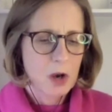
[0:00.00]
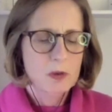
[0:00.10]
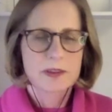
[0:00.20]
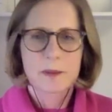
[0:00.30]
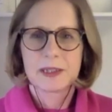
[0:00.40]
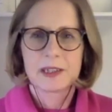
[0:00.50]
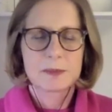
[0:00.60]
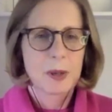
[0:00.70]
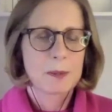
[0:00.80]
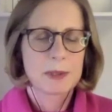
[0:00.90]
or something that's
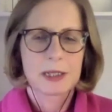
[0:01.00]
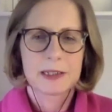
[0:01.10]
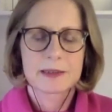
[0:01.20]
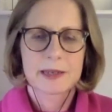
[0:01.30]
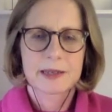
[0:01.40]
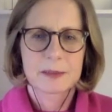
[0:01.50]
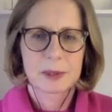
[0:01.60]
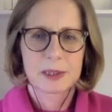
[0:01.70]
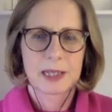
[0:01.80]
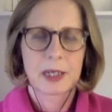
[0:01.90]
publicly
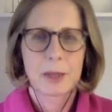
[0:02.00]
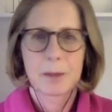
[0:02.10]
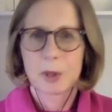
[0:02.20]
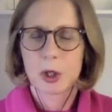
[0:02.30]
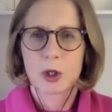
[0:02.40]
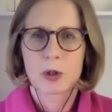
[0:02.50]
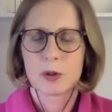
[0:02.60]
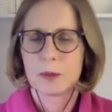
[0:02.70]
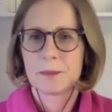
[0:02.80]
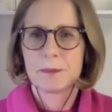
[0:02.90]
accessible like a book
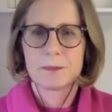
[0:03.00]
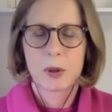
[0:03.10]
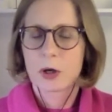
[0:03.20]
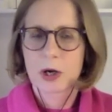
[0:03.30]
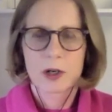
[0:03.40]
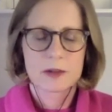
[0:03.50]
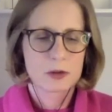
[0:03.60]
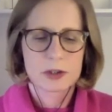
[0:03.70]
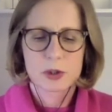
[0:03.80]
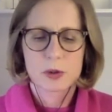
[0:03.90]
or a podcast
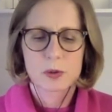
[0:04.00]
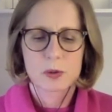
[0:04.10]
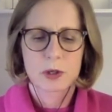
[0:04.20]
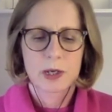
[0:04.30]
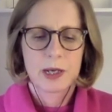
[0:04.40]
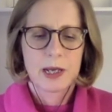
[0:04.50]
or a talk